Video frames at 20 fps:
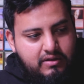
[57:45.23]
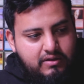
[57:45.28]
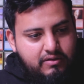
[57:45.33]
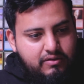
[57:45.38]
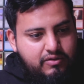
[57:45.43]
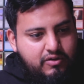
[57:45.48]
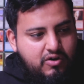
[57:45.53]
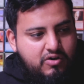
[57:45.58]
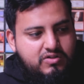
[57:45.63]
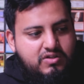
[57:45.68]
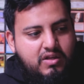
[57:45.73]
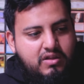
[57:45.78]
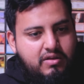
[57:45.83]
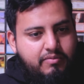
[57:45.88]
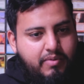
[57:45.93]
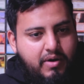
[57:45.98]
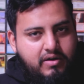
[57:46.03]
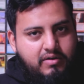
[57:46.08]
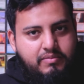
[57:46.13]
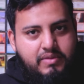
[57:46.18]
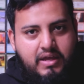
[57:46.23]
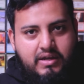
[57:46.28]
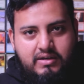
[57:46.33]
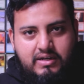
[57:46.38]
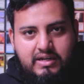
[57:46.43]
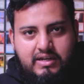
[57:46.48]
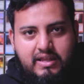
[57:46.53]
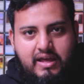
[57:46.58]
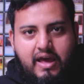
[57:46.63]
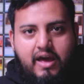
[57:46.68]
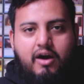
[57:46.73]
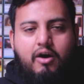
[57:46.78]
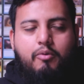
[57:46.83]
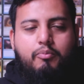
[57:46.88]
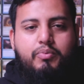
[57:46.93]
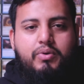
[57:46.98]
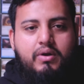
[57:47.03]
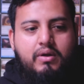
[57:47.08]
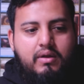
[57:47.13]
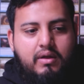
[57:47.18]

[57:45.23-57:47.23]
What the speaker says: those on the bottom that need the help.